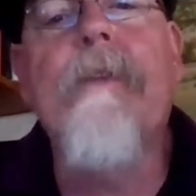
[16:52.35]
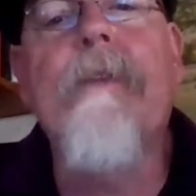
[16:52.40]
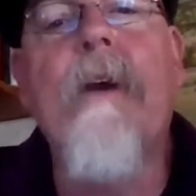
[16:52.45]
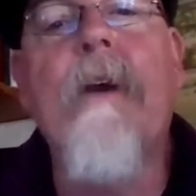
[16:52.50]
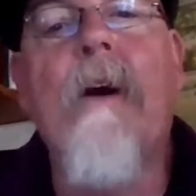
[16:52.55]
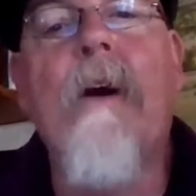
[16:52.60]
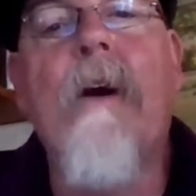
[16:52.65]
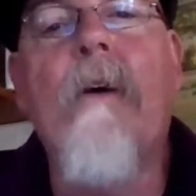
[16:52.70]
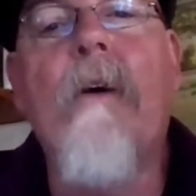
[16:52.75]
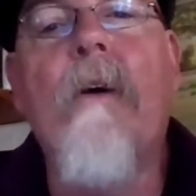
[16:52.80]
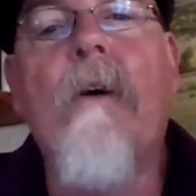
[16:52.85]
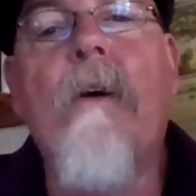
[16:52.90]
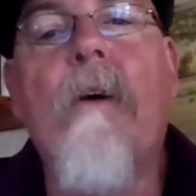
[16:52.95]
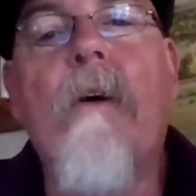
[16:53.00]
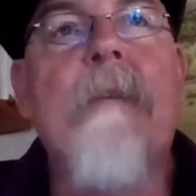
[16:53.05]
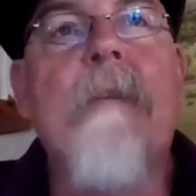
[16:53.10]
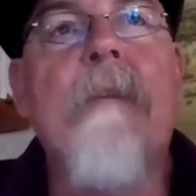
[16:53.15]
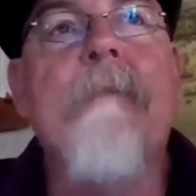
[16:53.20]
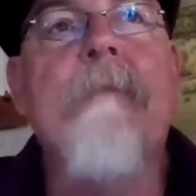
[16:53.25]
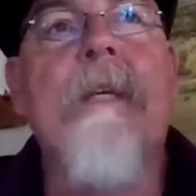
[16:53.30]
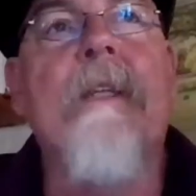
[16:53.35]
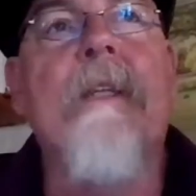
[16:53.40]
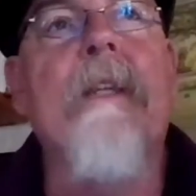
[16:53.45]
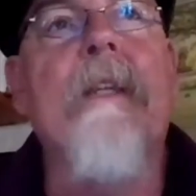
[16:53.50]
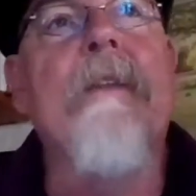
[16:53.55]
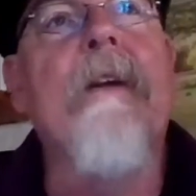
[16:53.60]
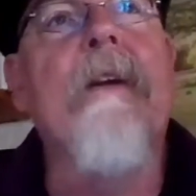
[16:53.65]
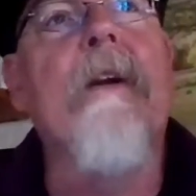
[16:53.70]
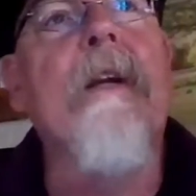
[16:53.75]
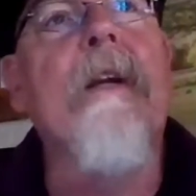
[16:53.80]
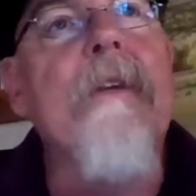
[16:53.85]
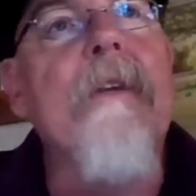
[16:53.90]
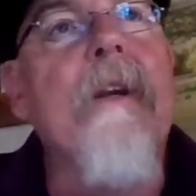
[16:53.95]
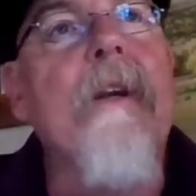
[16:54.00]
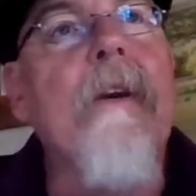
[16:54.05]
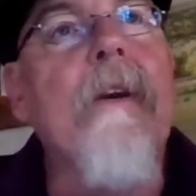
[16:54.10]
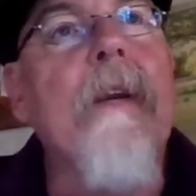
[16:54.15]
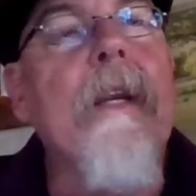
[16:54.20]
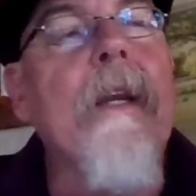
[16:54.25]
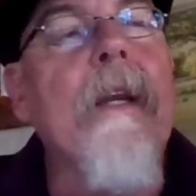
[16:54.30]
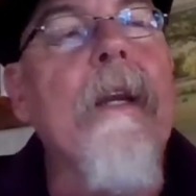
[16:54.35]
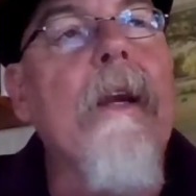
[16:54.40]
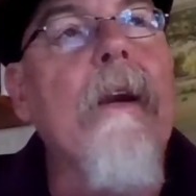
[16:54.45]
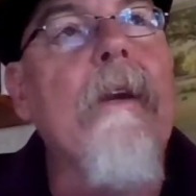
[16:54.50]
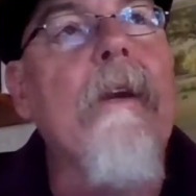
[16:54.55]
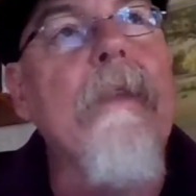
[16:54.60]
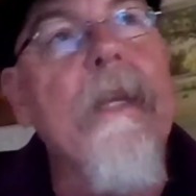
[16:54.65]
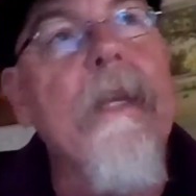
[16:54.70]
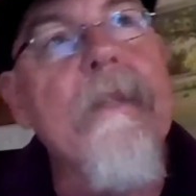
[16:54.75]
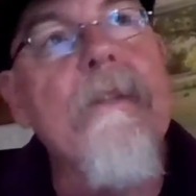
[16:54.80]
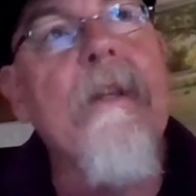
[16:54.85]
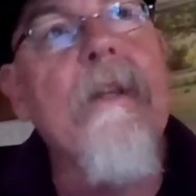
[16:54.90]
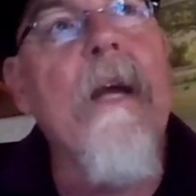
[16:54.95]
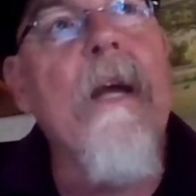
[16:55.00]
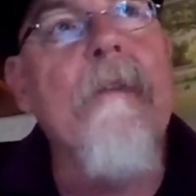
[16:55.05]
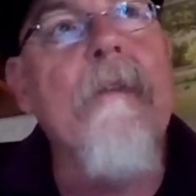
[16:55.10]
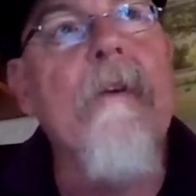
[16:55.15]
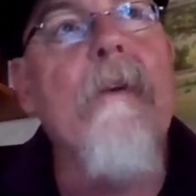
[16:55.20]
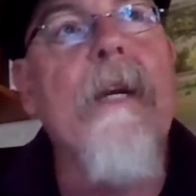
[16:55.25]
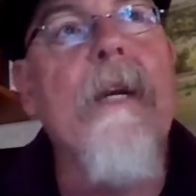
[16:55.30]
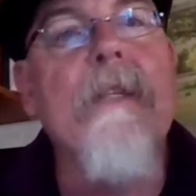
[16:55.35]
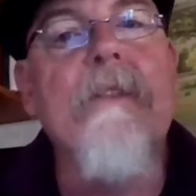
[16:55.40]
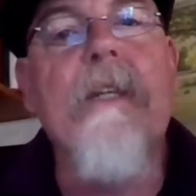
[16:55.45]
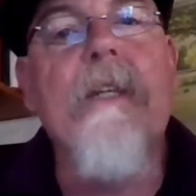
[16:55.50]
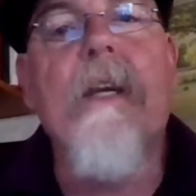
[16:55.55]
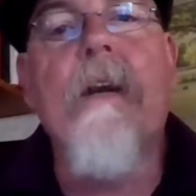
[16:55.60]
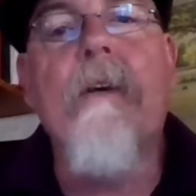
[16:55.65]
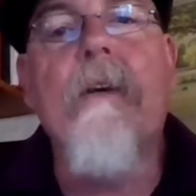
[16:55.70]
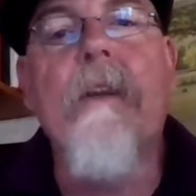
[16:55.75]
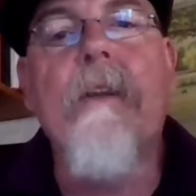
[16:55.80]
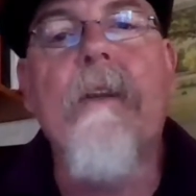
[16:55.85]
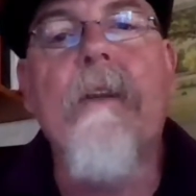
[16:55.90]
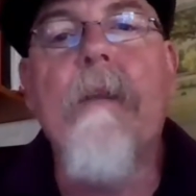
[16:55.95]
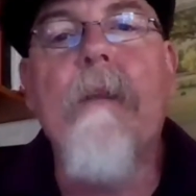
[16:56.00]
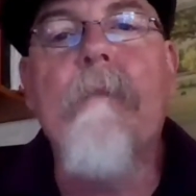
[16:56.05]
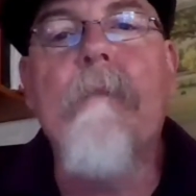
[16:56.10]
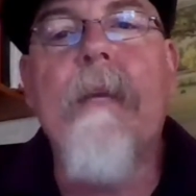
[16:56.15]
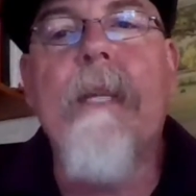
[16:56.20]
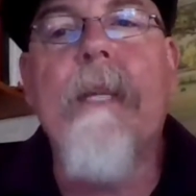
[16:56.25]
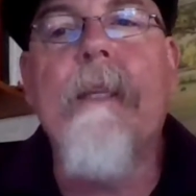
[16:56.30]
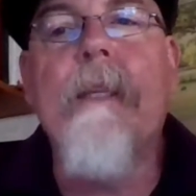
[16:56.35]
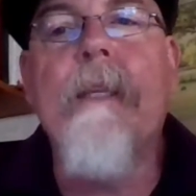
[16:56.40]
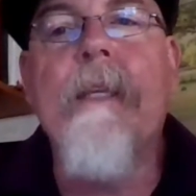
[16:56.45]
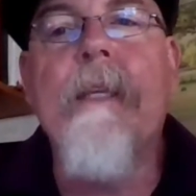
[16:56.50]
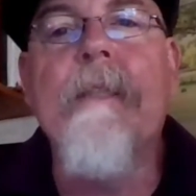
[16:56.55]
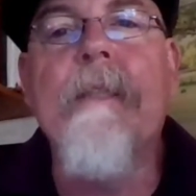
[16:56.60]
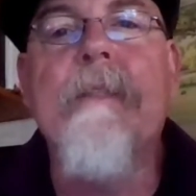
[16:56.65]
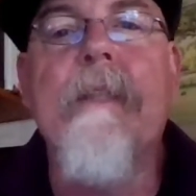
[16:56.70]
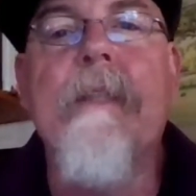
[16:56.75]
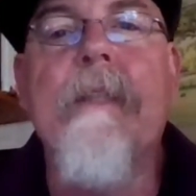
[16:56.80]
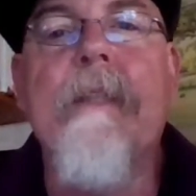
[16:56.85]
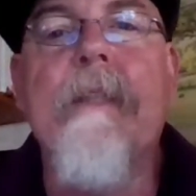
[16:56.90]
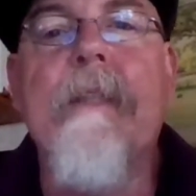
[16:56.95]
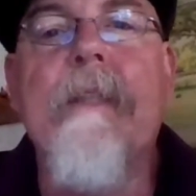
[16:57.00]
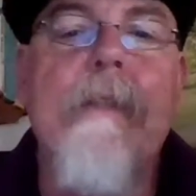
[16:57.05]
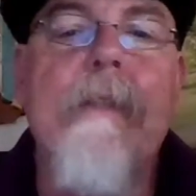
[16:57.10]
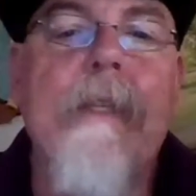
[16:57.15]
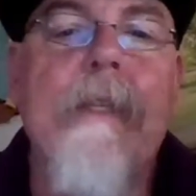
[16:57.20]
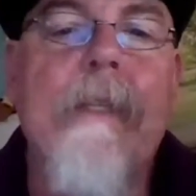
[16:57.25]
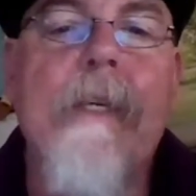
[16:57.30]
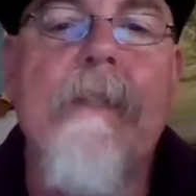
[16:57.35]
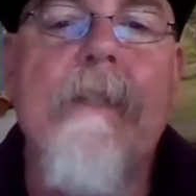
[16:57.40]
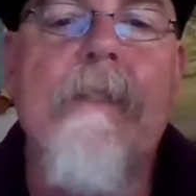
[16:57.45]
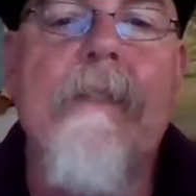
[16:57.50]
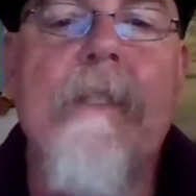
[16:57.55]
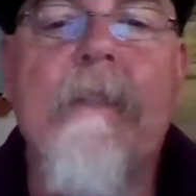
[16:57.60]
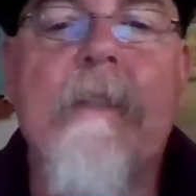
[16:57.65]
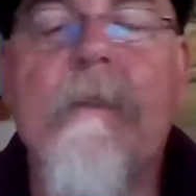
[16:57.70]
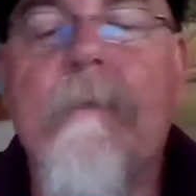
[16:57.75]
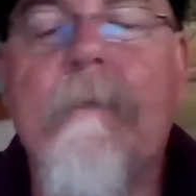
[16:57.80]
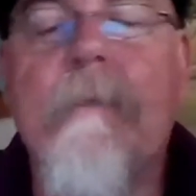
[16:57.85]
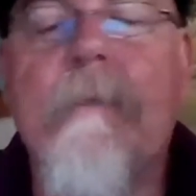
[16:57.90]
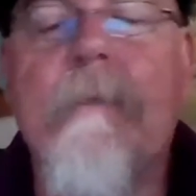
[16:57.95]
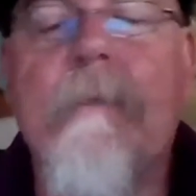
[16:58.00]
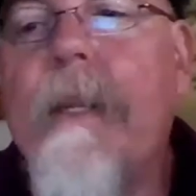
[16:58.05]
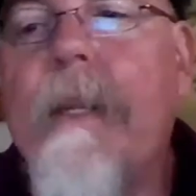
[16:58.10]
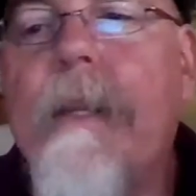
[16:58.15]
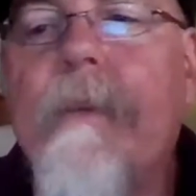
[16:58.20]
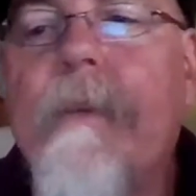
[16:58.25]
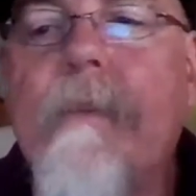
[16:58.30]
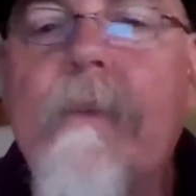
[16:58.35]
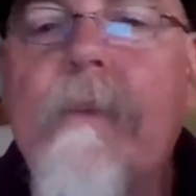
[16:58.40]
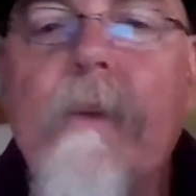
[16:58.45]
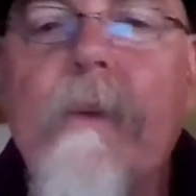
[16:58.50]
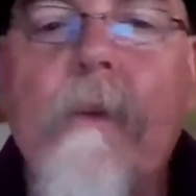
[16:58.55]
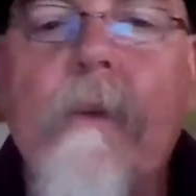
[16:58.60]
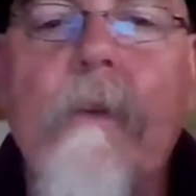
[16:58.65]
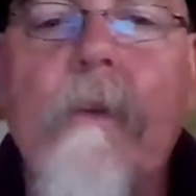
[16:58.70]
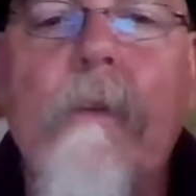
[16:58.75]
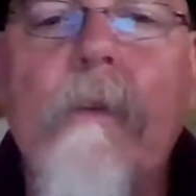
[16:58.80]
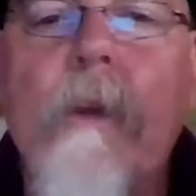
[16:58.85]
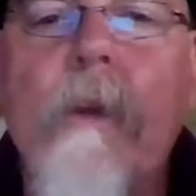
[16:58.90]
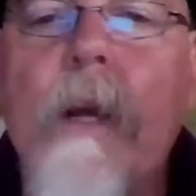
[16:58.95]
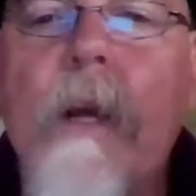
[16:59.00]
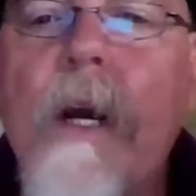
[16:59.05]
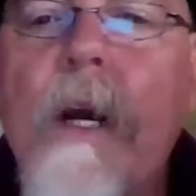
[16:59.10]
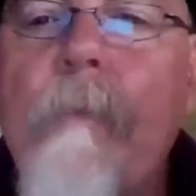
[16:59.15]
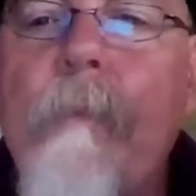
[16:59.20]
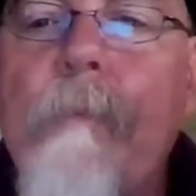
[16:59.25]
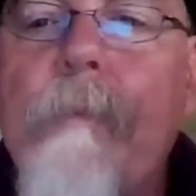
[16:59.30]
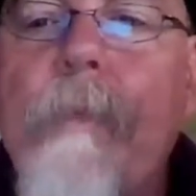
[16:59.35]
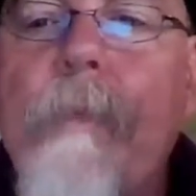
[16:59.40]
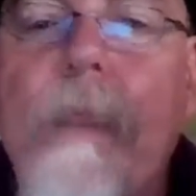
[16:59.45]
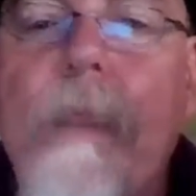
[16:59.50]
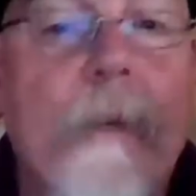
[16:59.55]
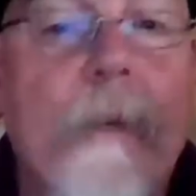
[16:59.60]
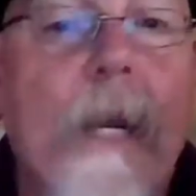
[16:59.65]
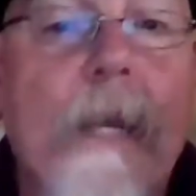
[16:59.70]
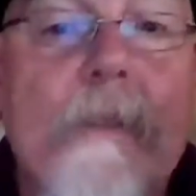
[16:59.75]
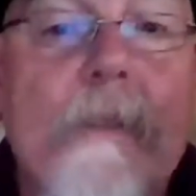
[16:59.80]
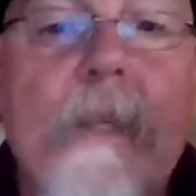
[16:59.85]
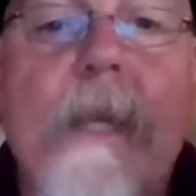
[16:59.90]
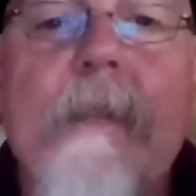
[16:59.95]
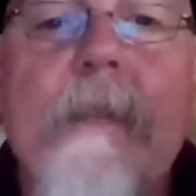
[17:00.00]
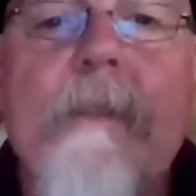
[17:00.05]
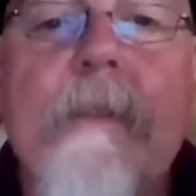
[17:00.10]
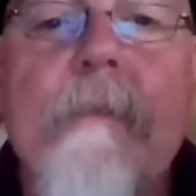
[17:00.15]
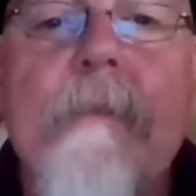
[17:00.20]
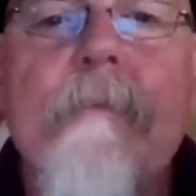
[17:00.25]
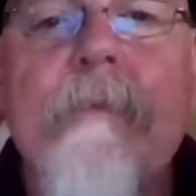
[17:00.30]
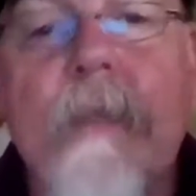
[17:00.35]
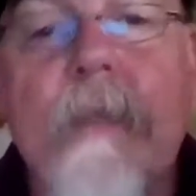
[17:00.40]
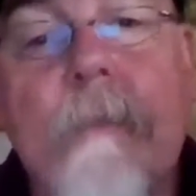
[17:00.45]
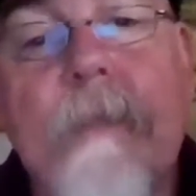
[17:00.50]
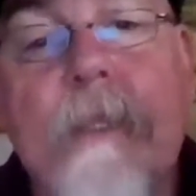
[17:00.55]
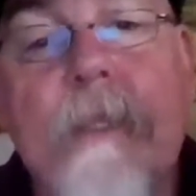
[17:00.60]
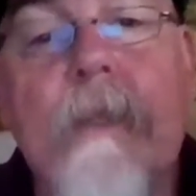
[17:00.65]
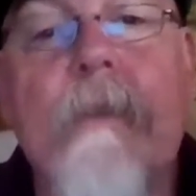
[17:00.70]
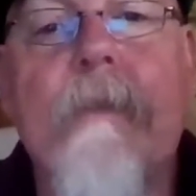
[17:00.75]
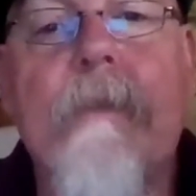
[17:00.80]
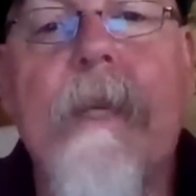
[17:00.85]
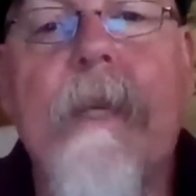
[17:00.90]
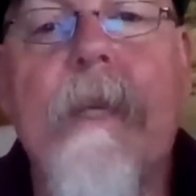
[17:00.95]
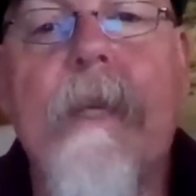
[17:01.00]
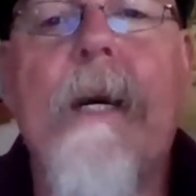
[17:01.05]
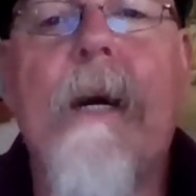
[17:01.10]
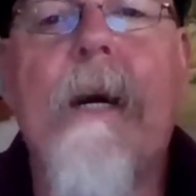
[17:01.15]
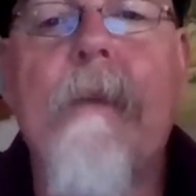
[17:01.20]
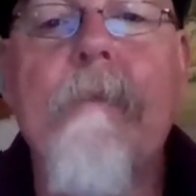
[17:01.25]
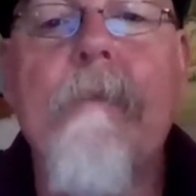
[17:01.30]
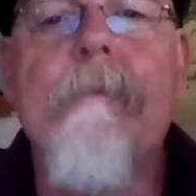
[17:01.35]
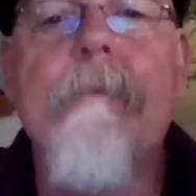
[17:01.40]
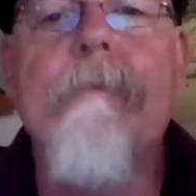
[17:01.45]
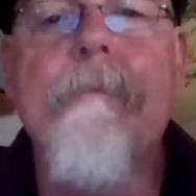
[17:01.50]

So that's something that they're considering here, and they still have a ways to go to do it, but at least it does seem to be loaded into the process, something they're thinking about.